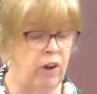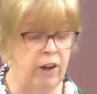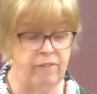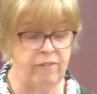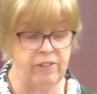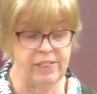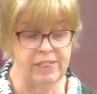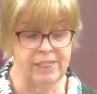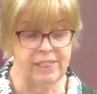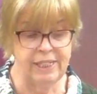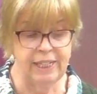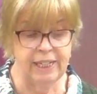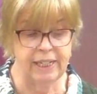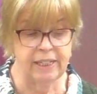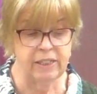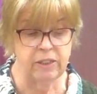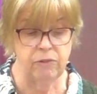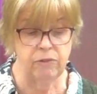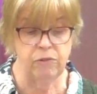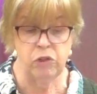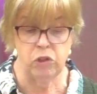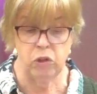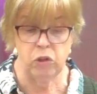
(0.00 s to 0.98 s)
and 6
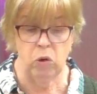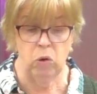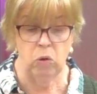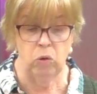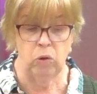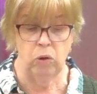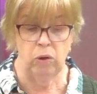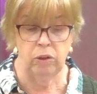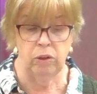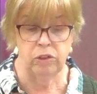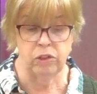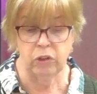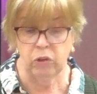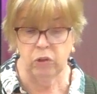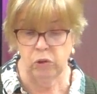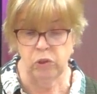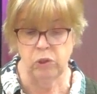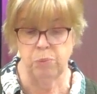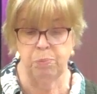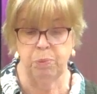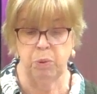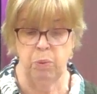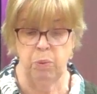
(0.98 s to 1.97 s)
of John's
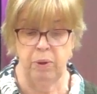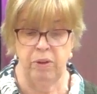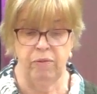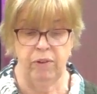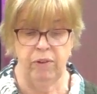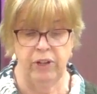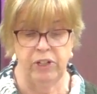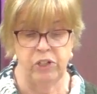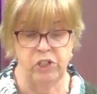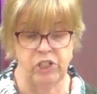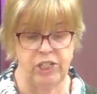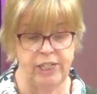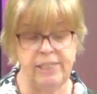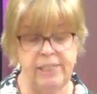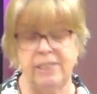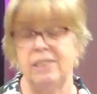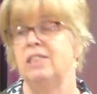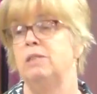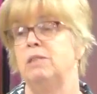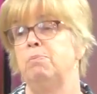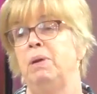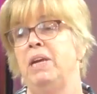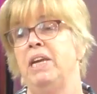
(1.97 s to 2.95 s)
Gospel, we find Jesus
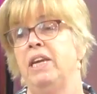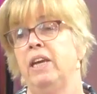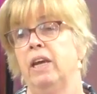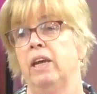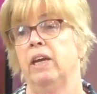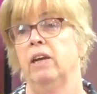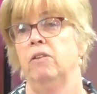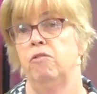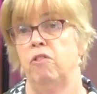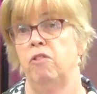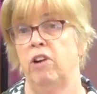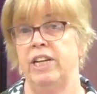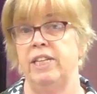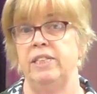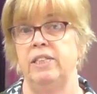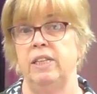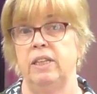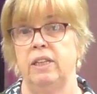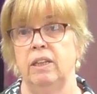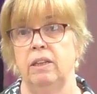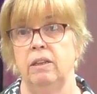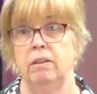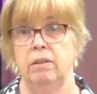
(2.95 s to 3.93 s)
speaking of
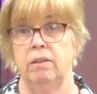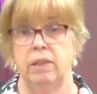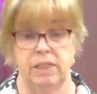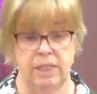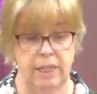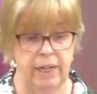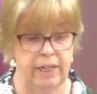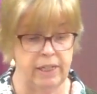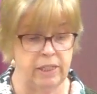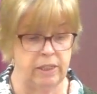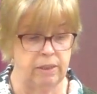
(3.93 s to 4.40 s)
raising the dead.